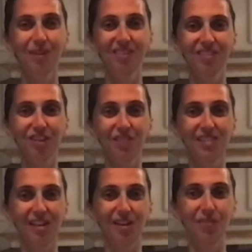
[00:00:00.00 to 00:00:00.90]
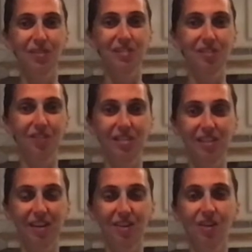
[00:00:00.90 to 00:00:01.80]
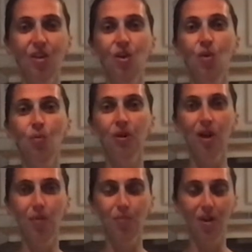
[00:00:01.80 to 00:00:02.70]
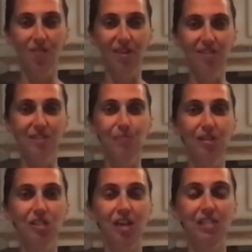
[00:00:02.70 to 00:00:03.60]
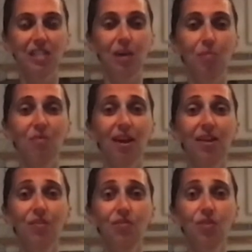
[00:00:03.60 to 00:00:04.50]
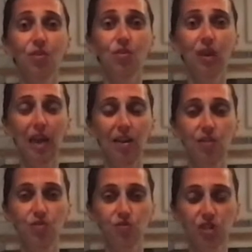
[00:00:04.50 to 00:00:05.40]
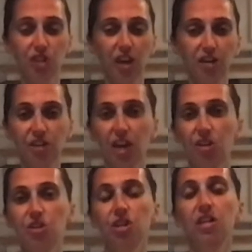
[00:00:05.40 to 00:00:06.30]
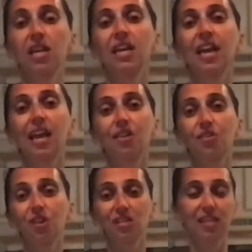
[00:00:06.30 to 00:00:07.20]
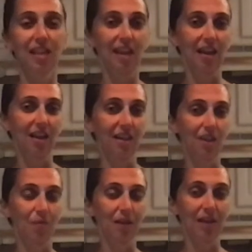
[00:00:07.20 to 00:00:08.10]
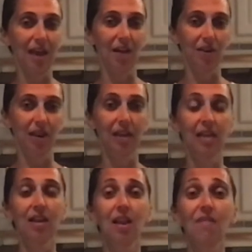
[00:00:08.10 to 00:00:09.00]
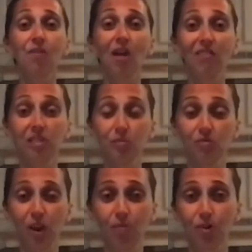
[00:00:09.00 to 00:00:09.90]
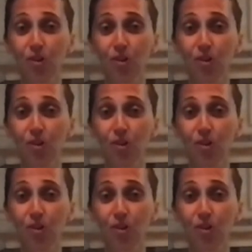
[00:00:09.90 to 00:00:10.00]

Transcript: everyone, Chef Sarah here with the Sylvia Center. We're a nonprofit specializing in providing food and nutrition education in New York City and Columbia County. If you haven't subscribed to our